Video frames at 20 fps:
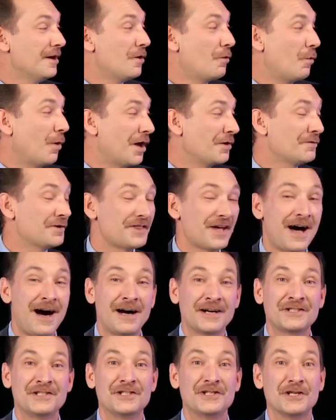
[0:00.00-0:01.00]
one with
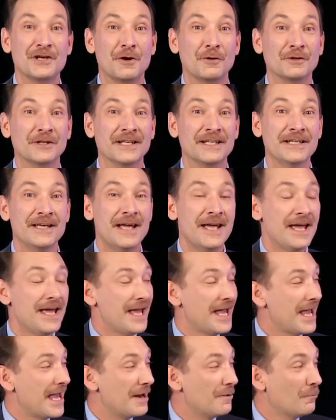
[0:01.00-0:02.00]
oxygen only,
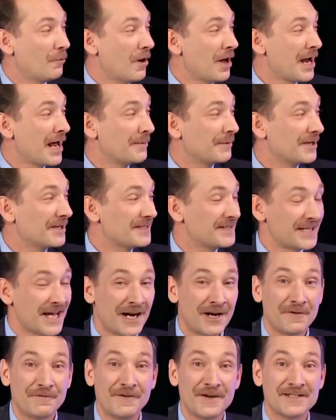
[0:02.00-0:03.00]
and one I'm going to
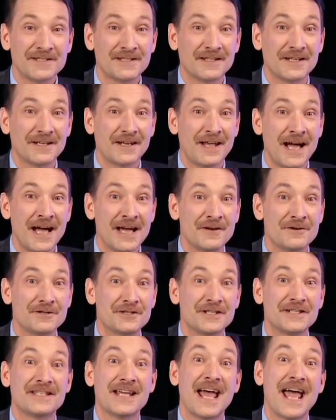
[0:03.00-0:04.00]
sacrifice a little
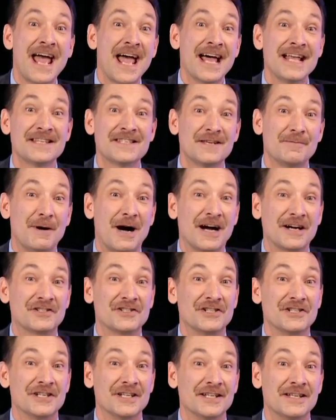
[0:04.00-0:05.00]
hydrogen to add some
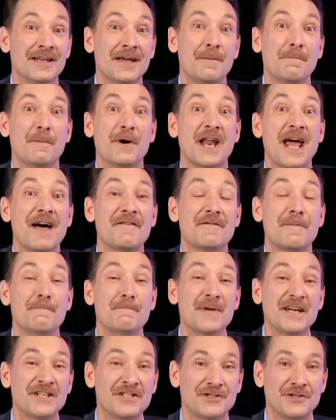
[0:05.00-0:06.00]
oxygen, but have a
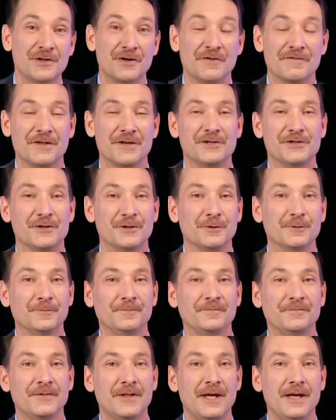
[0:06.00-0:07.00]
mixture of the two.
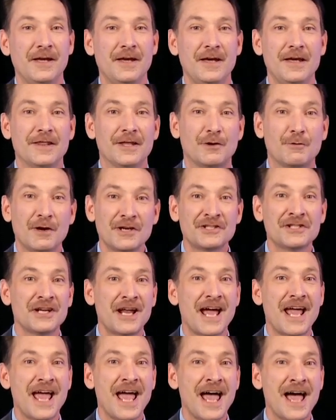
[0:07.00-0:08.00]
The question
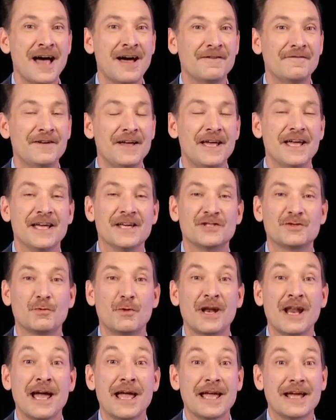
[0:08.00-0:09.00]
I have is,
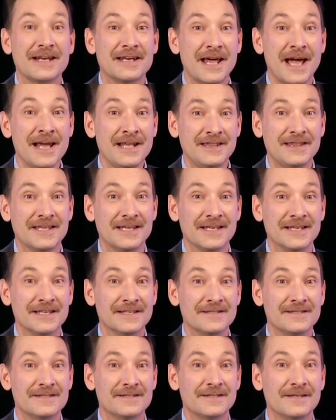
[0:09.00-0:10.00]
when I ignite
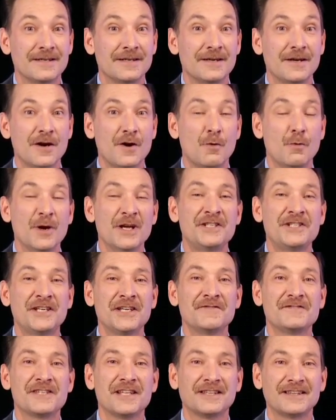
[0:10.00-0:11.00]
these, which
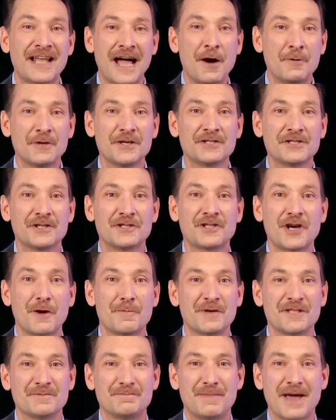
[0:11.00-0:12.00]
gives the loudest,
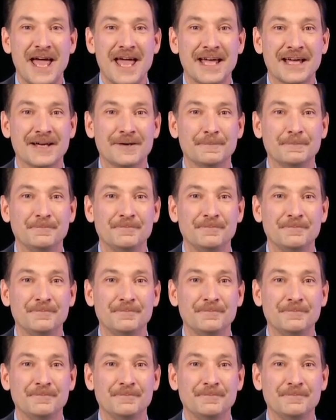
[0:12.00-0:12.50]
sharpest bang?